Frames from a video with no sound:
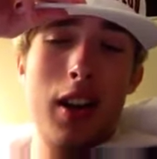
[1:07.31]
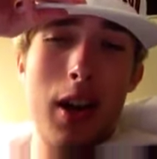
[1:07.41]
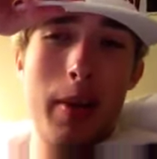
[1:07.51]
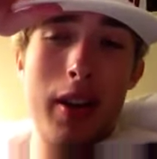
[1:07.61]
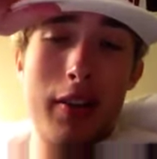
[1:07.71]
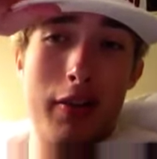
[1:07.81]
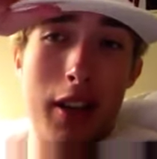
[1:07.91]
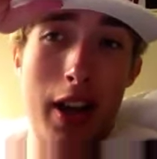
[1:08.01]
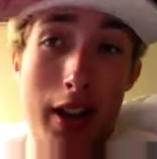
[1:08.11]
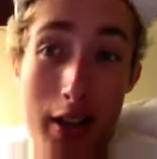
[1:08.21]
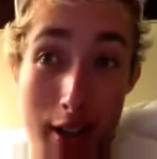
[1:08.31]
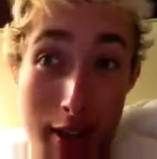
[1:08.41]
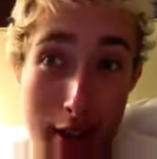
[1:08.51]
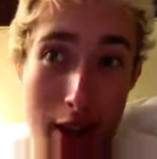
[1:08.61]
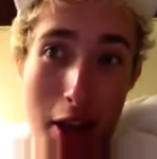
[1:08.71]
I meant Vlad.
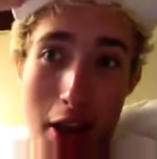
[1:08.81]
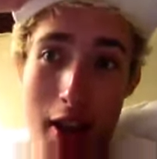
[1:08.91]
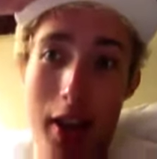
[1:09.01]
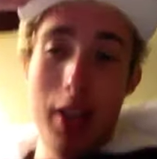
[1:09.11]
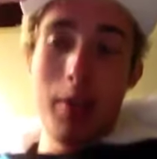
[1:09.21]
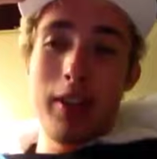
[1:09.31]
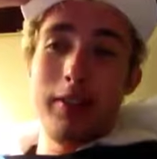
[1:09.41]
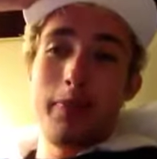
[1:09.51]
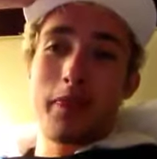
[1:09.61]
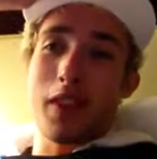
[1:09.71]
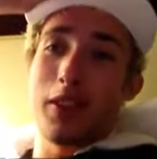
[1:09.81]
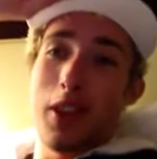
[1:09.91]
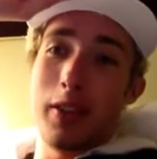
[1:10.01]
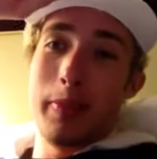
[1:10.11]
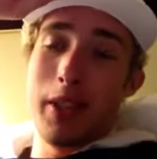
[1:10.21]
Anyways, so
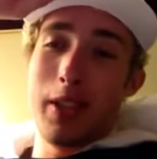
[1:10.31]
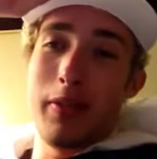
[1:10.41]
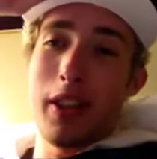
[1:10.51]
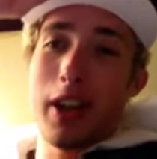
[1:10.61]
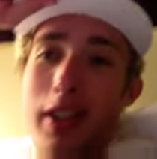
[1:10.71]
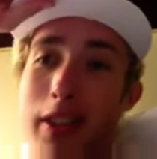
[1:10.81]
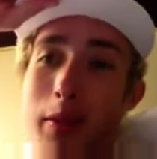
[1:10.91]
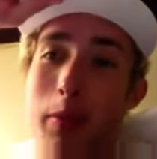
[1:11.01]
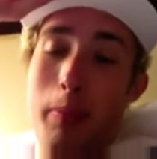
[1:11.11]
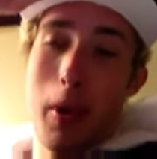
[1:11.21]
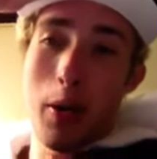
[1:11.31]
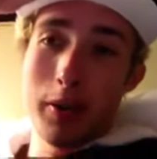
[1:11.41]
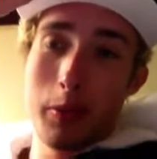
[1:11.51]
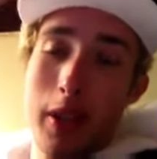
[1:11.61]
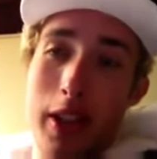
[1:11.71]
I was beating the Vlad, and then Bob
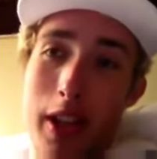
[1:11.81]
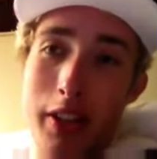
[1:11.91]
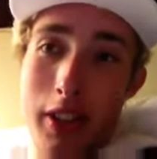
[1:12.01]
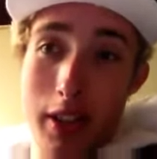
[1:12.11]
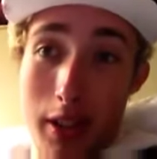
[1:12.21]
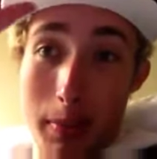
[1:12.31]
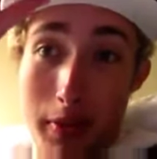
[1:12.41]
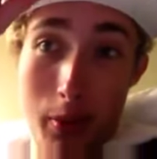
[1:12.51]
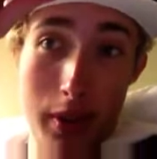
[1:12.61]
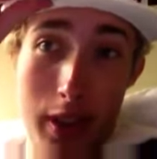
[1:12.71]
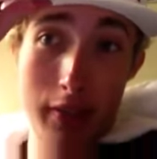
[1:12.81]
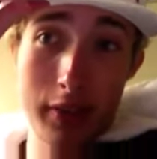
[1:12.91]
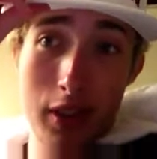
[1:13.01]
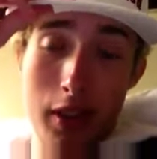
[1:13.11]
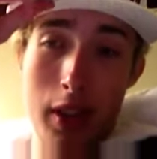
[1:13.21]
was winning actually. I think before TF
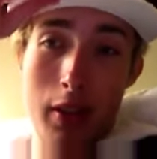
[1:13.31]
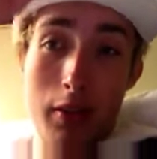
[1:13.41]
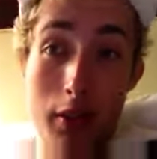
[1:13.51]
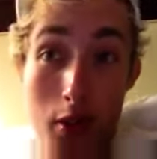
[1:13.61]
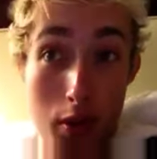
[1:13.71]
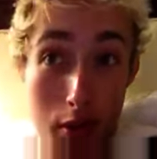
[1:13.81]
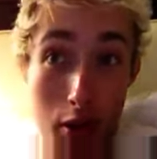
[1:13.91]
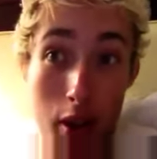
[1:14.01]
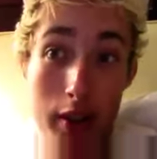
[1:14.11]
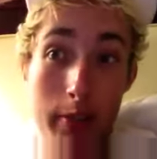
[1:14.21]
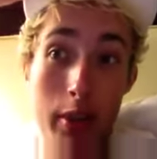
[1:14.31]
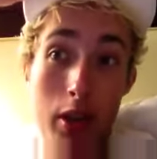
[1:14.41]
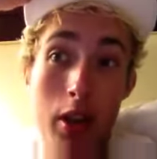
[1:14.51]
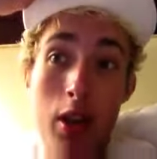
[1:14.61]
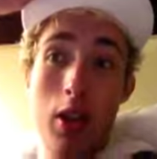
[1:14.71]
started like going crazy mood.